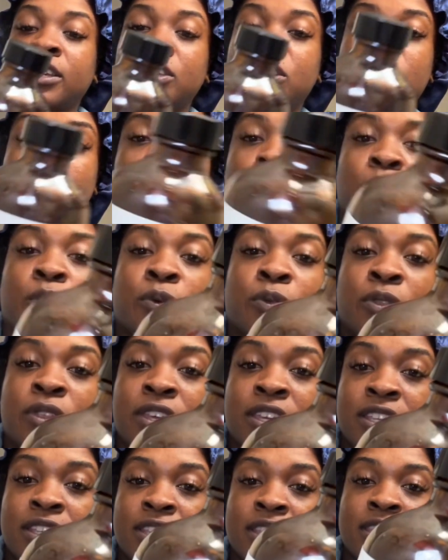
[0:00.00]
So
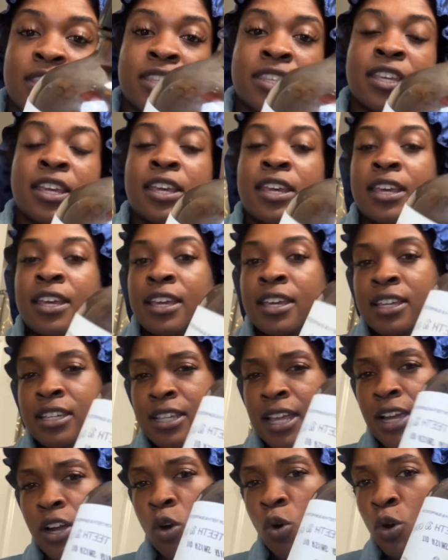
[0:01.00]
this is
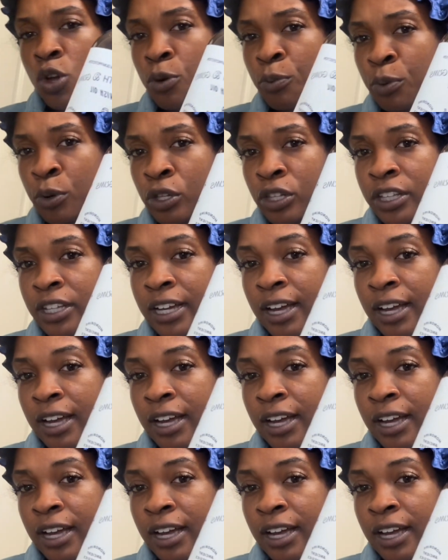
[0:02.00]
like oil pulling.